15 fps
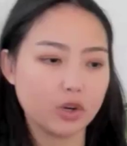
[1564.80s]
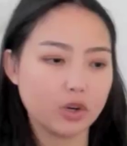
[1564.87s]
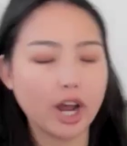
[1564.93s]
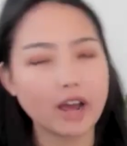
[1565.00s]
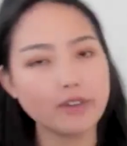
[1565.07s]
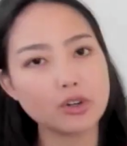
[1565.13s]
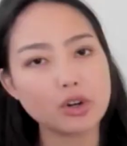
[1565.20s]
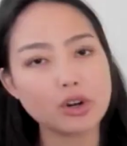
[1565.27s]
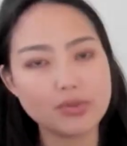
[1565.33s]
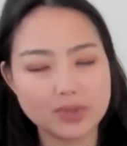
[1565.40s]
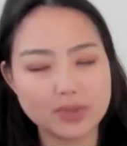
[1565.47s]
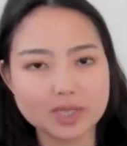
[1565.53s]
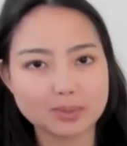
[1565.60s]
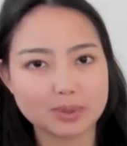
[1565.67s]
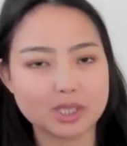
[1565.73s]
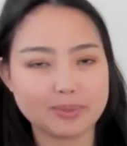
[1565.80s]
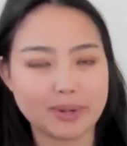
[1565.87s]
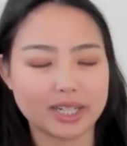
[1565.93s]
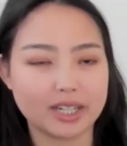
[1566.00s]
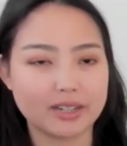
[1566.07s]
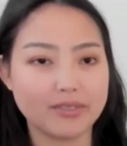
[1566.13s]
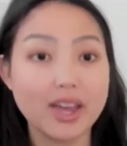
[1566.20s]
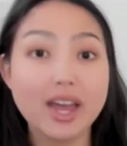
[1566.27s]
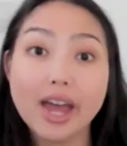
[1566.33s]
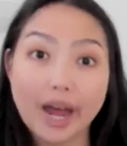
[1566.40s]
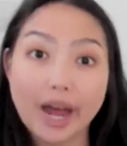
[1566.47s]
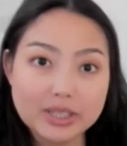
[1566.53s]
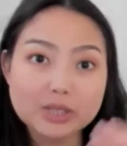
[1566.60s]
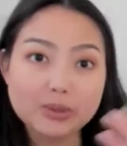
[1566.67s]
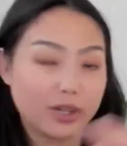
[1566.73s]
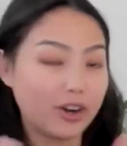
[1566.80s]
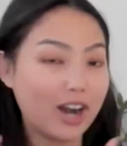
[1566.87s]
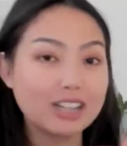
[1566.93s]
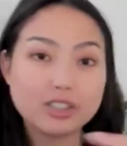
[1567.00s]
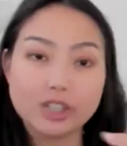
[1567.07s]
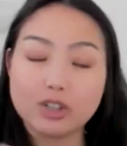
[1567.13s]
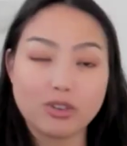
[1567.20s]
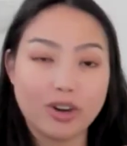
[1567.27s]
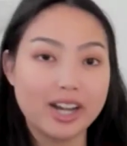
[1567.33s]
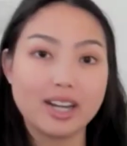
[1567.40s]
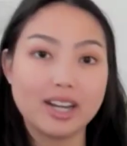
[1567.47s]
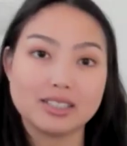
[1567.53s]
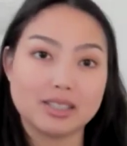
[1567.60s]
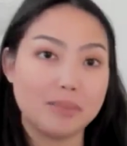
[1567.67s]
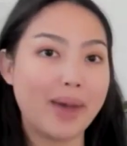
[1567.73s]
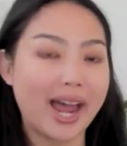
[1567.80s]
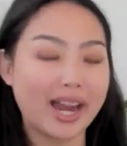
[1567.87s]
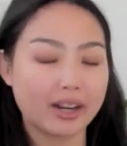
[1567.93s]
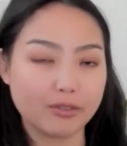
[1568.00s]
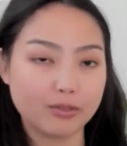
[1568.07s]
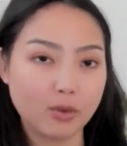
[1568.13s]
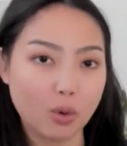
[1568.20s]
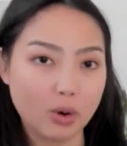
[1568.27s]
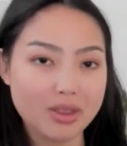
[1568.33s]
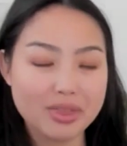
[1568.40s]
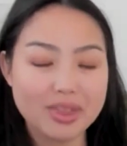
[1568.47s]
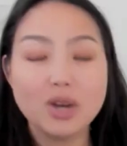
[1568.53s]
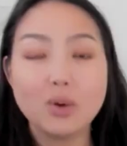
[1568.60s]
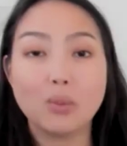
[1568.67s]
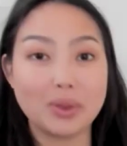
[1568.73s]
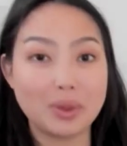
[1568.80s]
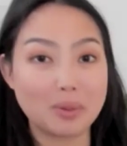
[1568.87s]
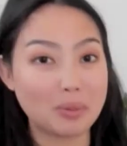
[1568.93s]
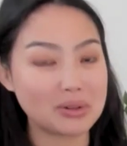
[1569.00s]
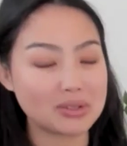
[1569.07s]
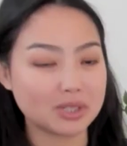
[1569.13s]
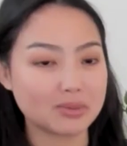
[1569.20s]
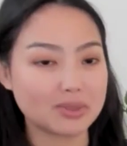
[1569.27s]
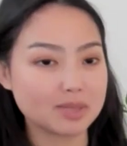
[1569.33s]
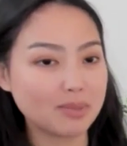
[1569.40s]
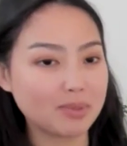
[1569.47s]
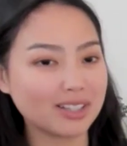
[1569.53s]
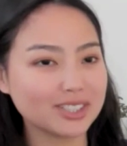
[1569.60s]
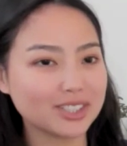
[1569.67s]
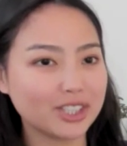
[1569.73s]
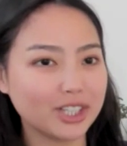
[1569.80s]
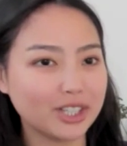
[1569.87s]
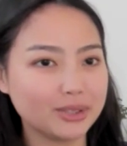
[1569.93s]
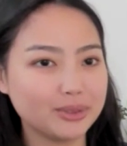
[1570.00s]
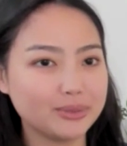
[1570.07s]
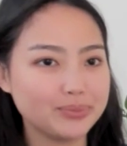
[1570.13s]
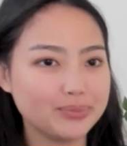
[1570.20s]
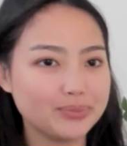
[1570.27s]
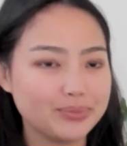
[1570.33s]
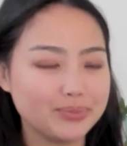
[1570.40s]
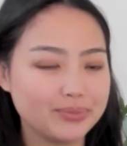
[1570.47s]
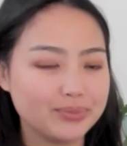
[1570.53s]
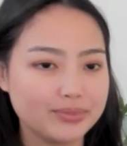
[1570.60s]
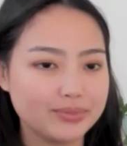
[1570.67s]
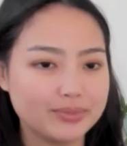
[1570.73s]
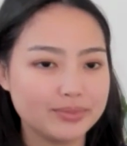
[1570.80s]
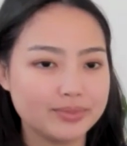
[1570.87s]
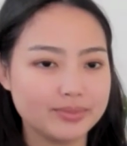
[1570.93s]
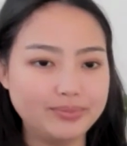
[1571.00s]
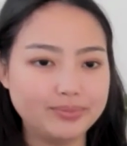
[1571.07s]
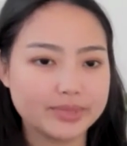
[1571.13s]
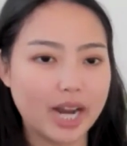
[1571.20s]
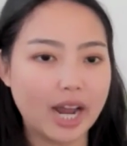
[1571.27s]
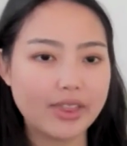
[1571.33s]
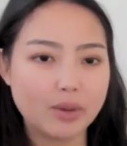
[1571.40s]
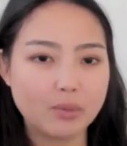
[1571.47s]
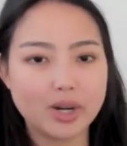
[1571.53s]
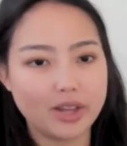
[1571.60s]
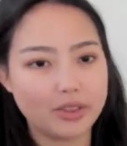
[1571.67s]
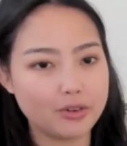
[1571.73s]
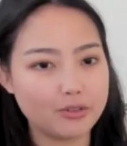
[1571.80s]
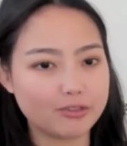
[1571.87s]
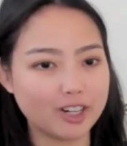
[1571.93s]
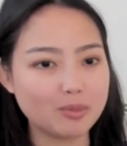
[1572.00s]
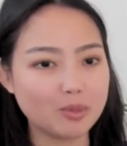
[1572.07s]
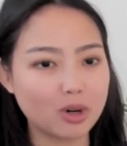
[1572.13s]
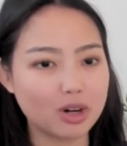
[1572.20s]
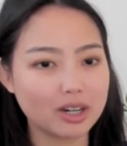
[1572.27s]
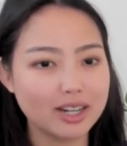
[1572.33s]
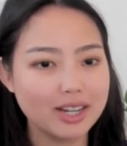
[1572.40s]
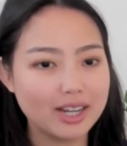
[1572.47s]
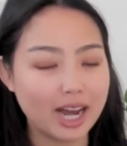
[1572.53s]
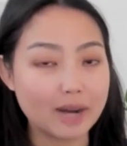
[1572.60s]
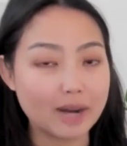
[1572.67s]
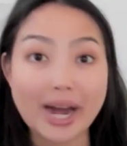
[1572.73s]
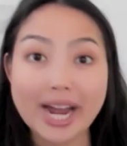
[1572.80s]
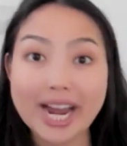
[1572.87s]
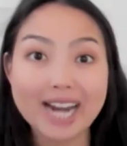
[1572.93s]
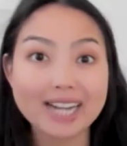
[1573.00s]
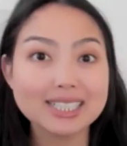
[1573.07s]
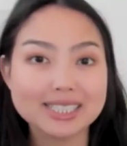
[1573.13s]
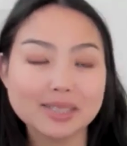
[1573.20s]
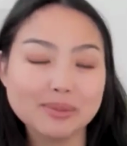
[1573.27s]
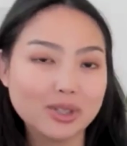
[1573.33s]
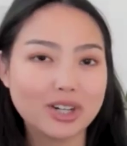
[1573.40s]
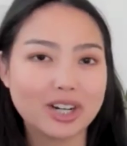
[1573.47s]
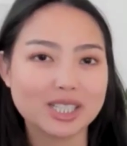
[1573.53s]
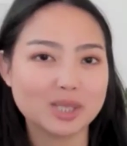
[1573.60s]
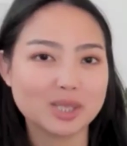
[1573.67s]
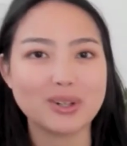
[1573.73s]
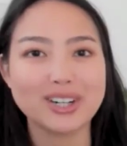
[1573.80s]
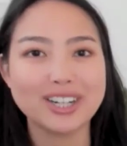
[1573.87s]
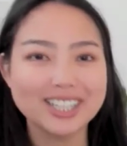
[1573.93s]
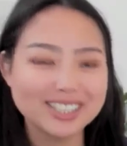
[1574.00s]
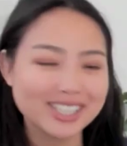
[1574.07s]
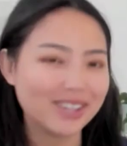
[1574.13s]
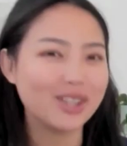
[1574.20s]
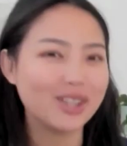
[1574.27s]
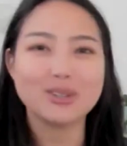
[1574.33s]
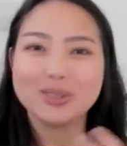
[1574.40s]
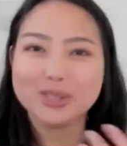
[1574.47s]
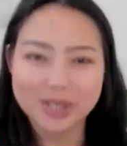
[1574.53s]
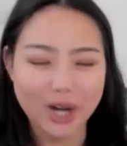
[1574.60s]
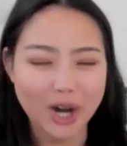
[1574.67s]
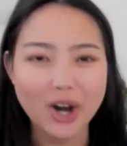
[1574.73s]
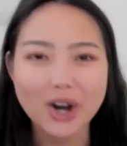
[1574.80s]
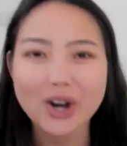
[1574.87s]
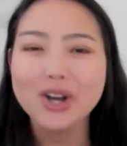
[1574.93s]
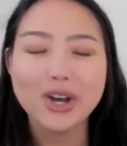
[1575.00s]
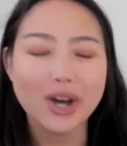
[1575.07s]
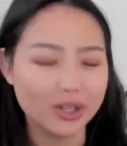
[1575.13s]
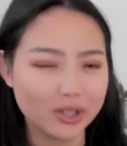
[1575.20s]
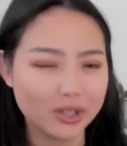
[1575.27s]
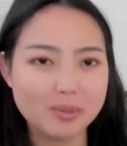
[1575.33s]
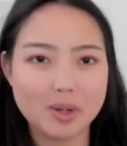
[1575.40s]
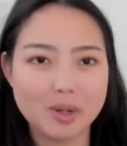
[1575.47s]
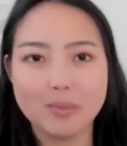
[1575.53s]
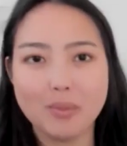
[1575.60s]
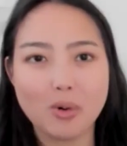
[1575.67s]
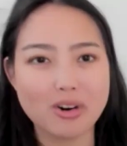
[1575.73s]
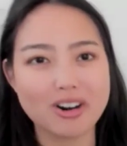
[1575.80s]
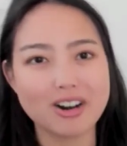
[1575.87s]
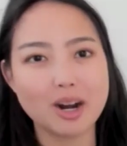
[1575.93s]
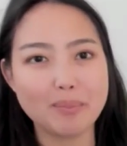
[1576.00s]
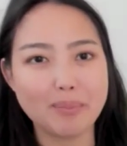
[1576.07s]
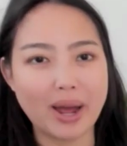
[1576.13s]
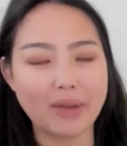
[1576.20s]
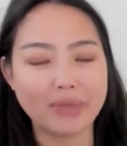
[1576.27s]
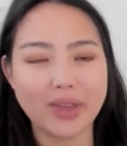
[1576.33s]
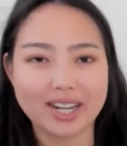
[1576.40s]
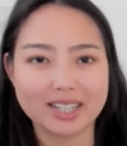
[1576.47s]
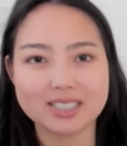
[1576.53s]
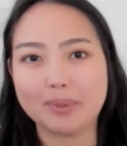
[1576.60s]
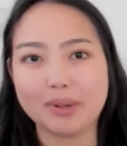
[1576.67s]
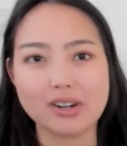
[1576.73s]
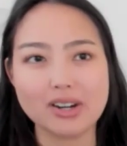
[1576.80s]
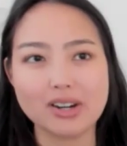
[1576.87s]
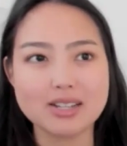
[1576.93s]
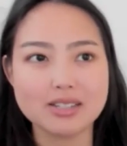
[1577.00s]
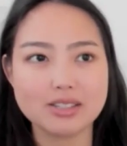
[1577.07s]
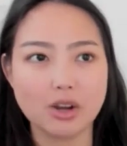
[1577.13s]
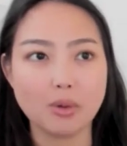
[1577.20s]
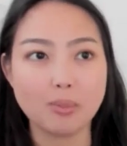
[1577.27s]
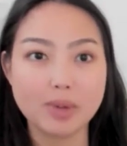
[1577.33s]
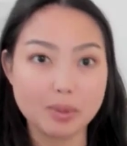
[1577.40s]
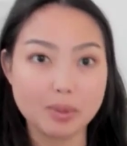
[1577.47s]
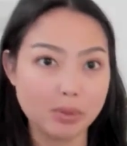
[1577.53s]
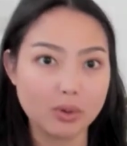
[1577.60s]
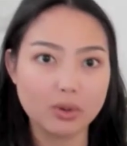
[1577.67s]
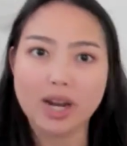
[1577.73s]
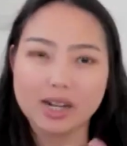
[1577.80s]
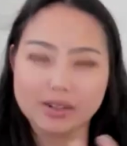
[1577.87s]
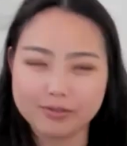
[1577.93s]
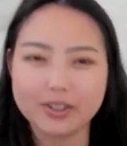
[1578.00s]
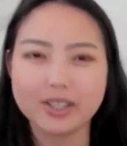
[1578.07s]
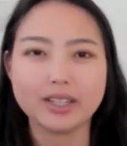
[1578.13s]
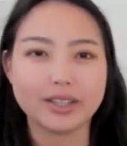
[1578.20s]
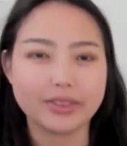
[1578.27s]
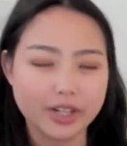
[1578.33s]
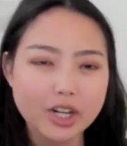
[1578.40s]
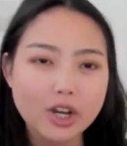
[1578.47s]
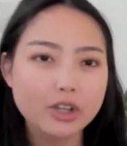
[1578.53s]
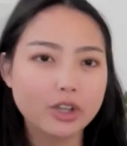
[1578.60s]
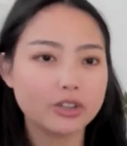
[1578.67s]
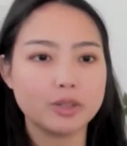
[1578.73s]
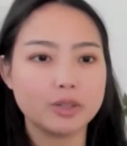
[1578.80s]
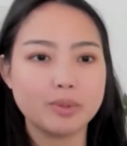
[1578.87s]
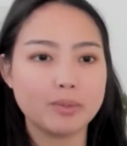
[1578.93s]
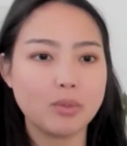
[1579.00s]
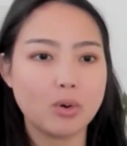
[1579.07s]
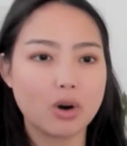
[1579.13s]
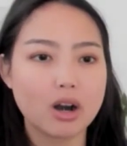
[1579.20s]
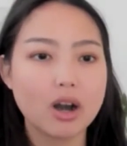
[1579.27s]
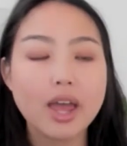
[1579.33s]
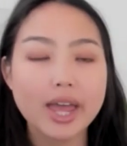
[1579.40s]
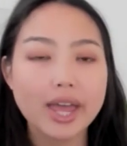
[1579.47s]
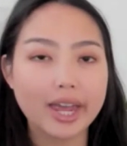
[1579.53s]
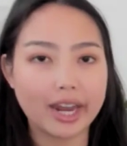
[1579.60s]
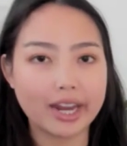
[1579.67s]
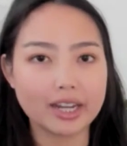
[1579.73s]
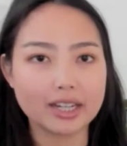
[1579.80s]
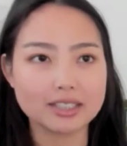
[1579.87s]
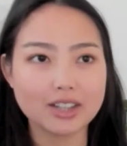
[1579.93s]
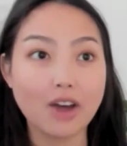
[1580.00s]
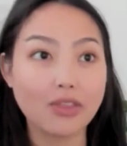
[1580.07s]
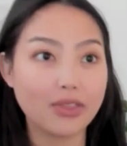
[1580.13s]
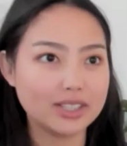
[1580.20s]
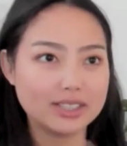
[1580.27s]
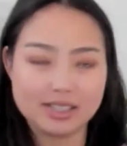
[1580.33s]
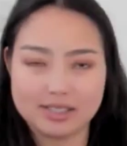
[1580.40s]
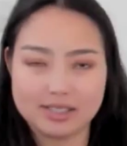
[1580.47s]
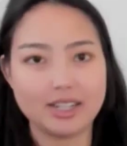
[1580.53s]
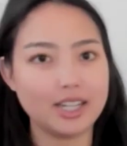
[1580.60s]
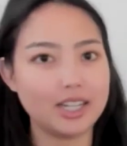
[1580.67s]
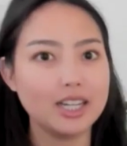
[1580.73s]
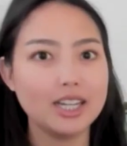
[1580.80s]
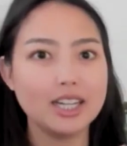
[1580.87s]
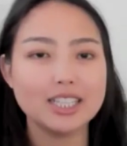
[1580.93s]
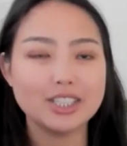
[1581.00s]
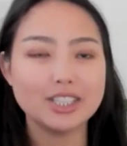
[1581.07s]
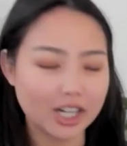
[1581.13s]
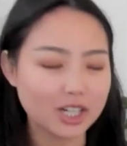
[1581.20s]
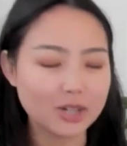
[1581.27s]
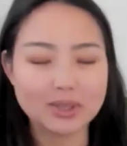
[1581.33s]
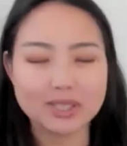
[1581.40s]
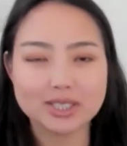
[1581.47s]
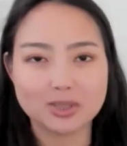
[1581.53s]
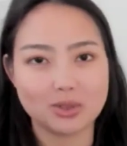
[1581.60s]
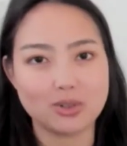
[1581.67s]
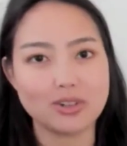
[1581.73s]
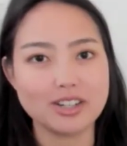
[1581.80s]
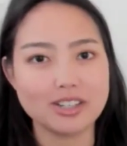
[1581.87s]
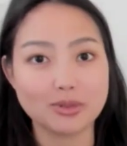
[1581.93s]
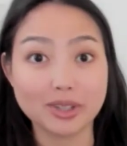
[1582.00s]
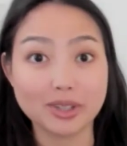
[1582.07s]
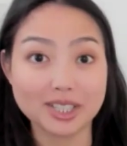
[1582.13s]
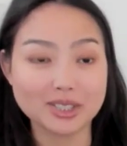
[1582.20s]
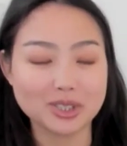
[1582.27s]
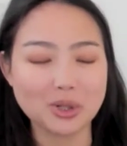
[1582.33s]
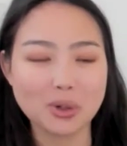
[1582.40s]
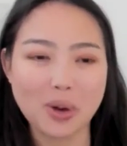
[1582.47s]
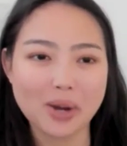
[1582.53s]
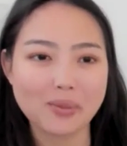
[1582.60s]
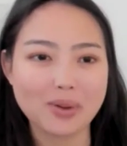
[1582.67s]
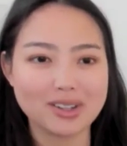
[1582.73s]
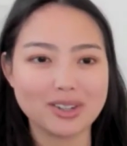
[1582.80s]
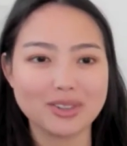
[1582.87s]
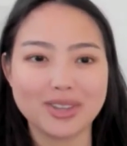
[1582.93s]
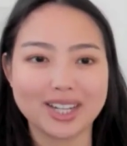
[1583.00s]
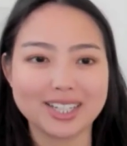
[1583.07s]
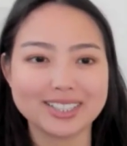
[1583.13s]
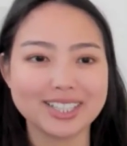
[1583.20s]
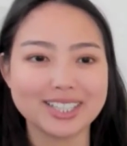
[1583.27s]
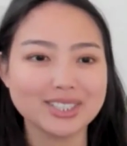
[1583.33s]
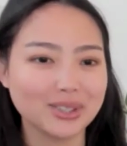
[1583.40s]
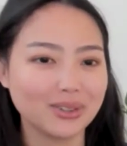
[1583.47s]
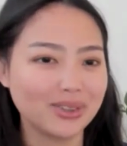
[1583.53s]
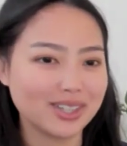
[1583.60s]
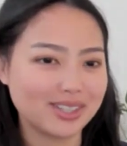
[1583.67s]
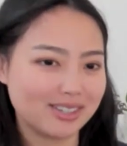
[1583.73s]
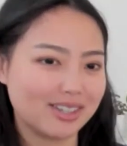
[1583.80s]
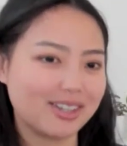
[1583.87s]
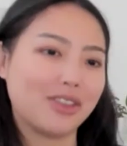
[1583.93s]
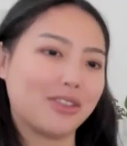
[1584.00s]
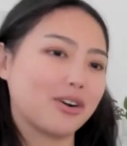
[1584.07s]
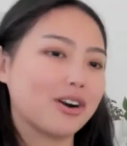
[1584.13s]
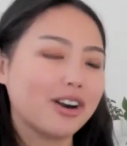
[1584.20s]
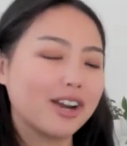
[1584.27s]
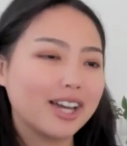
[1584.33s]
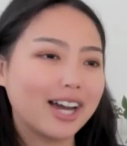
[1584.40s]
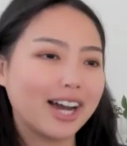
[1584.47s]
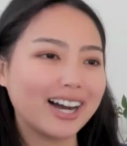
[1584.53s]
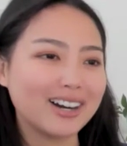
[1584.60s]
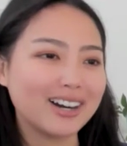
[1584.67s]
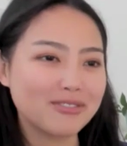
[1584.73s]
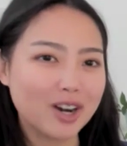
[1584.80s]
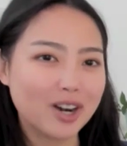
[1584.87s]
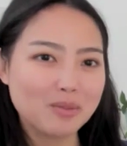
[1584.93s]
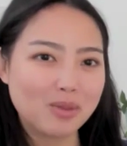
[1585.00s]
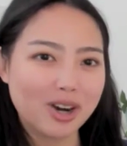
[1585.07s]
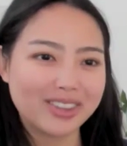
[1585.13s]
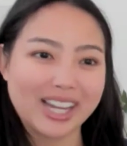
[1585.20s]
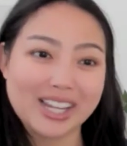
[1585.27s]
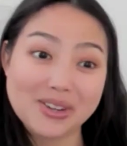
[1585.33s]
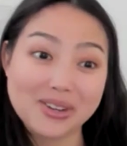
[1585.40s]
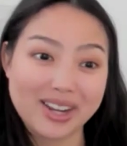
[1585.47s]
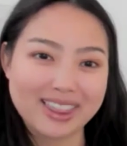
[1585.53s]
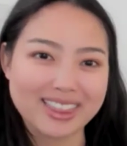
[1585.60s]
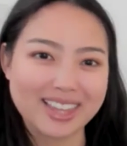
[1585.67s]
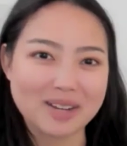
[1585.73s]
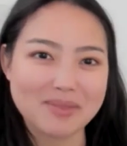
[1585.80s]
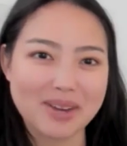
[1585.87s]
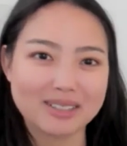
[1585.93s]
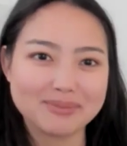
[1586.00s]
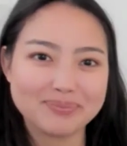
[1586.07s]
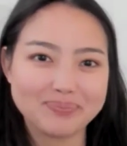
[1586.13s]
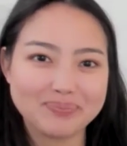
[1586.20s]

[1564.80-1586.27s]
Or have you heard this perspective? And this way you're actually creating some back and forth when the person responds to you. And then one other framework, I had a similar experience, and then you share a little bit more about that experience. So people kind of feel like they know you a little bit more, and authenticity, genuine stories really do quite well on LinkedIn. So this is another framework that you can think about.